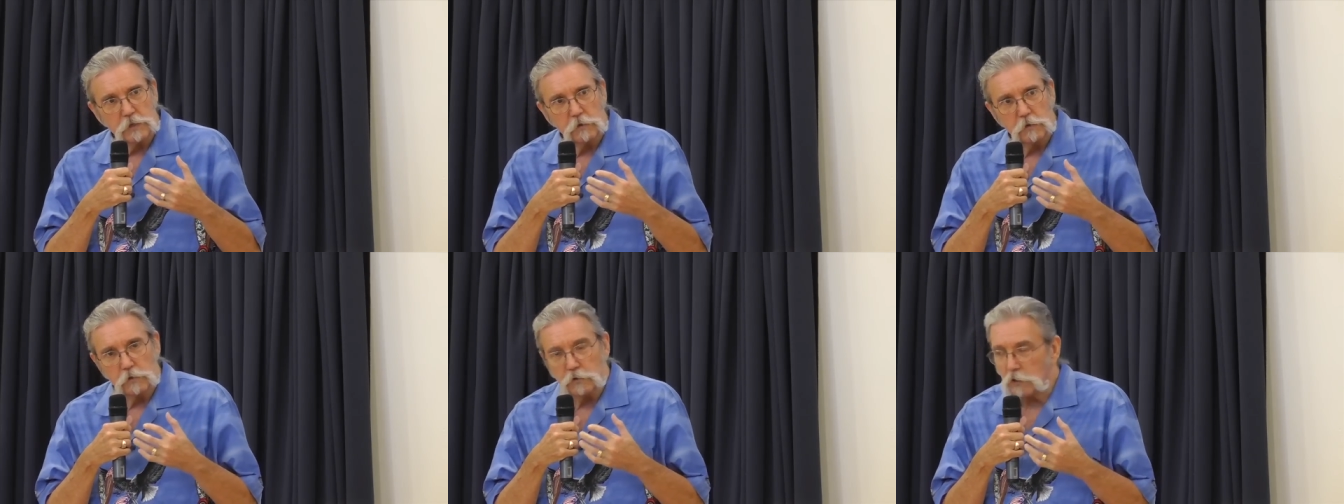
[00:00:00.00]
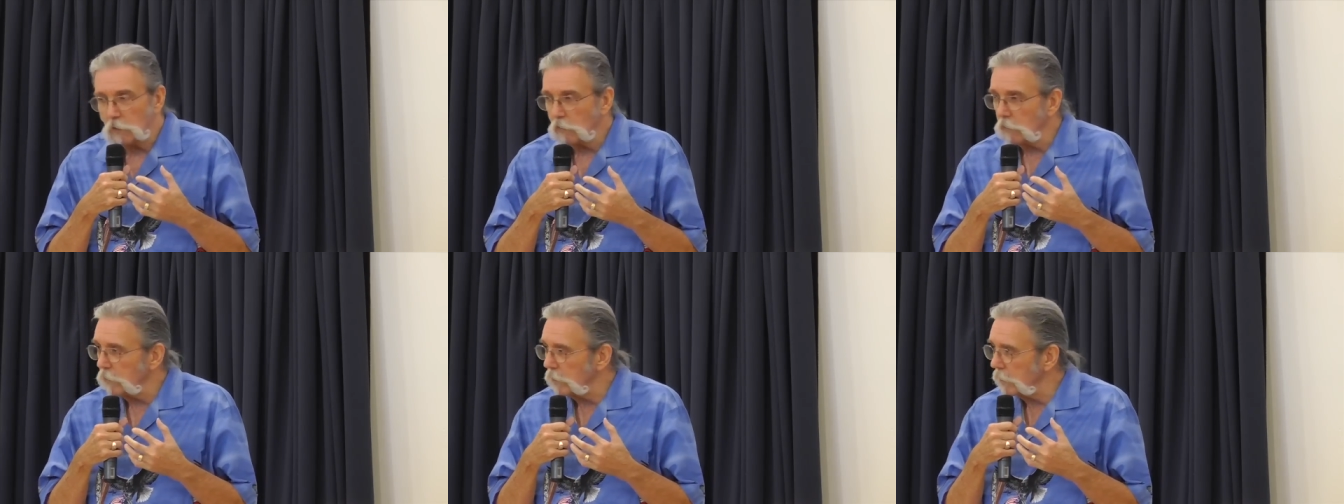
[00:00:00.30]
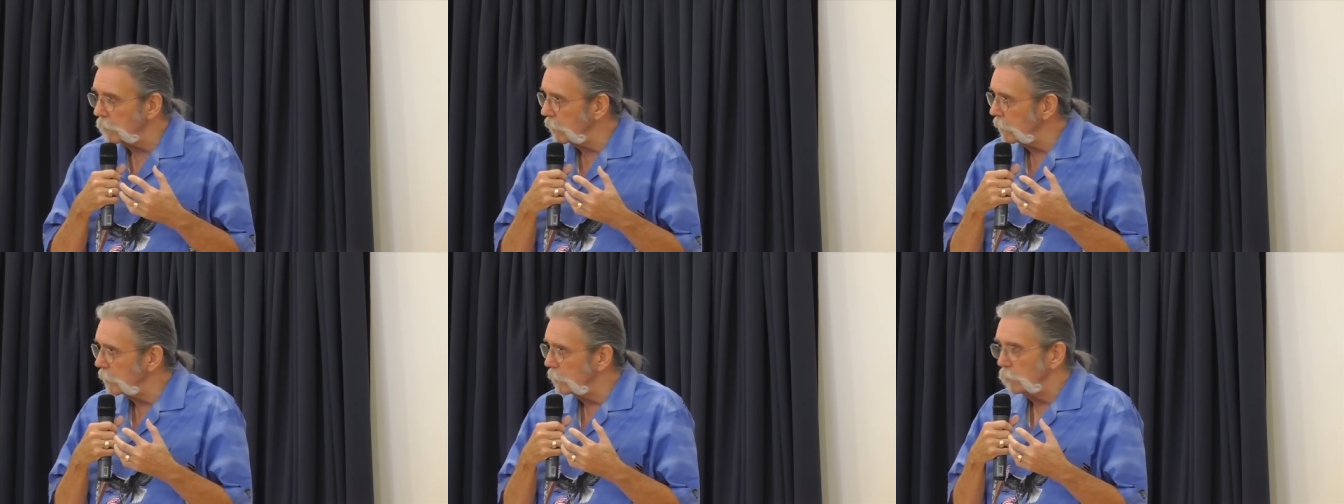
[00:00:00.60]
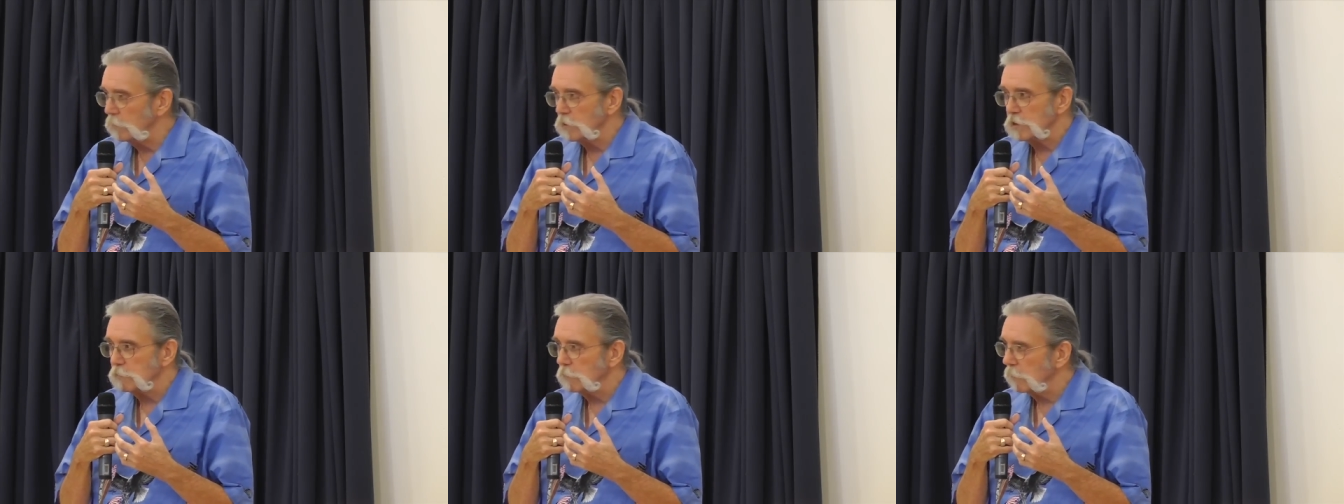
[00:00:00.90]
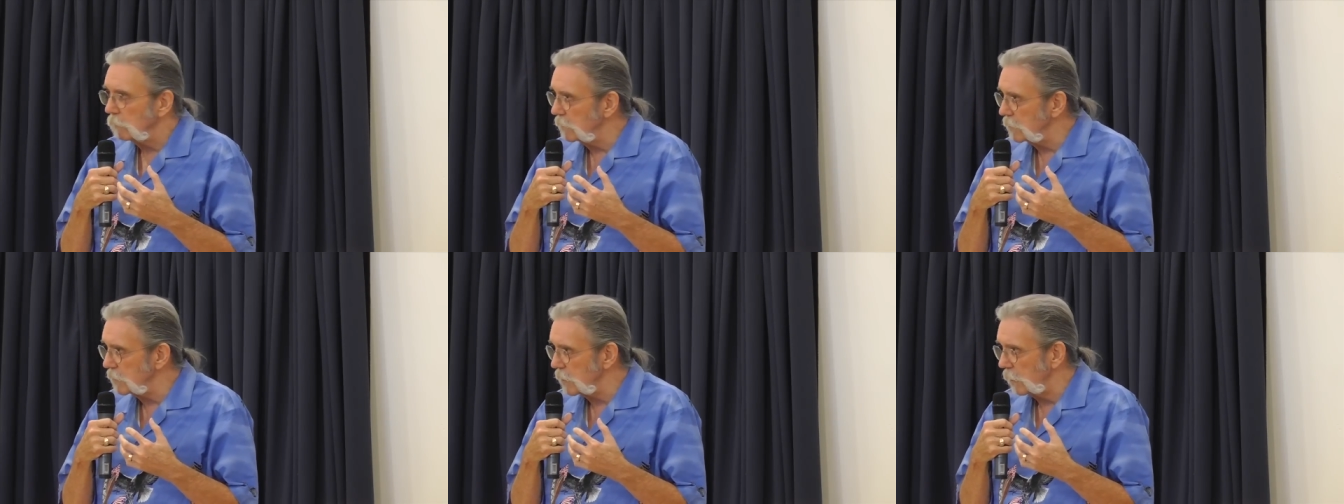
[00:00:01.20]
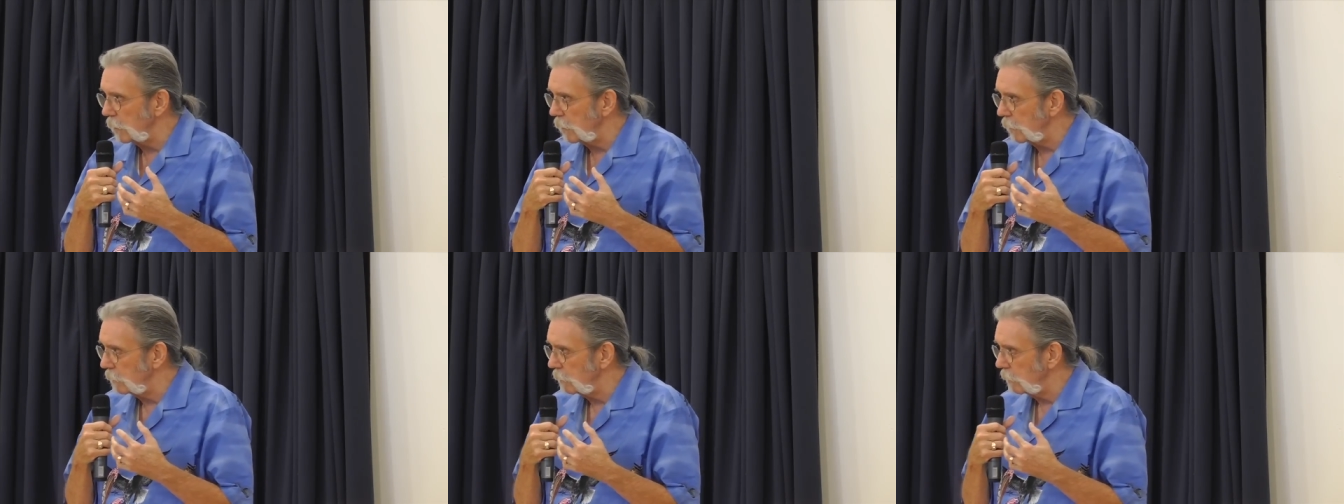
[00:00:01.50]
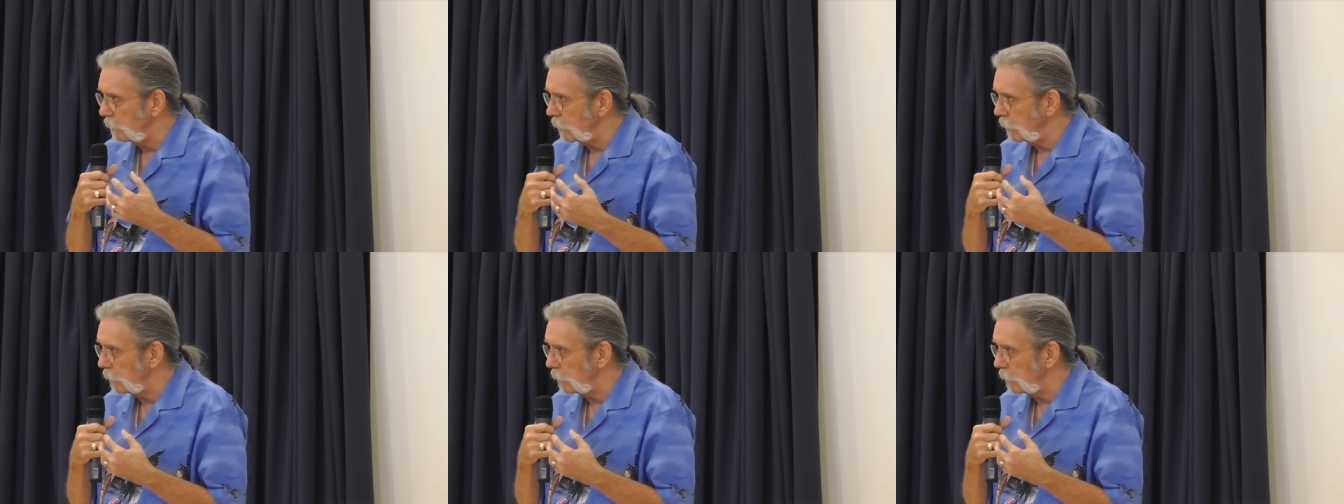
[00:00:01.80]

The only thing he could do is move his head.